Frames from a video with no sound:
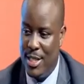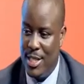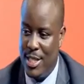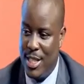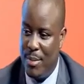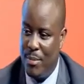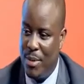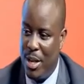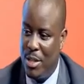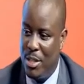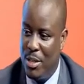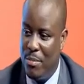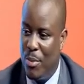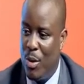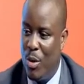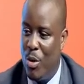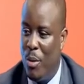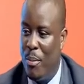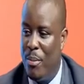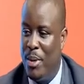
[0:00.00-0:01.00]
Sometimes
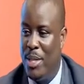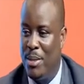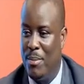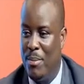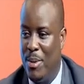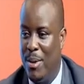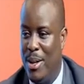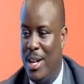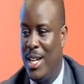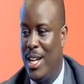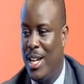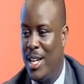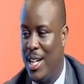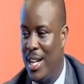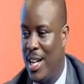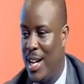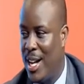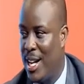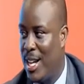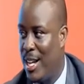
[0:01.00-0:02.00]
people commit more than
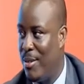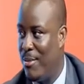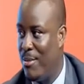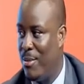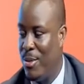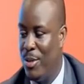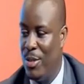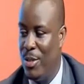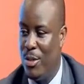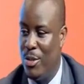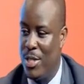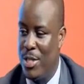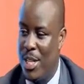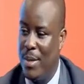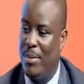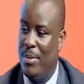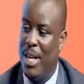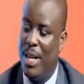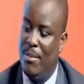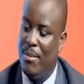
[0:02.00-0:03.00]
they can afford, or
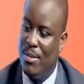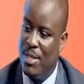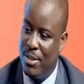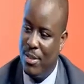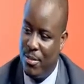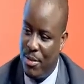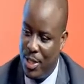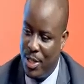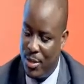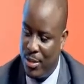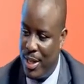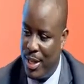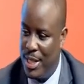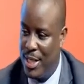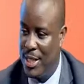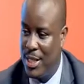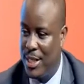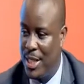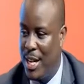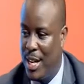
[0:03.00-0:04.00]
sometimes
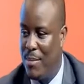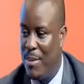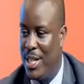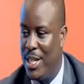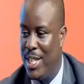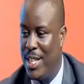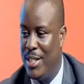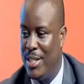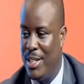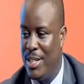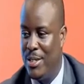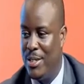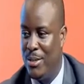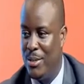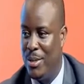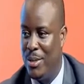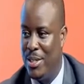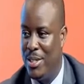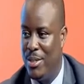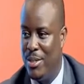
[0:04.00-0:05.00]
eventualities come and they need
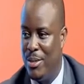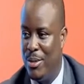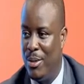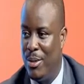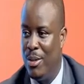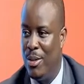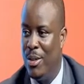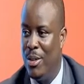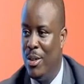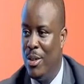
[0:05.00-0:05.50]
to withdraw.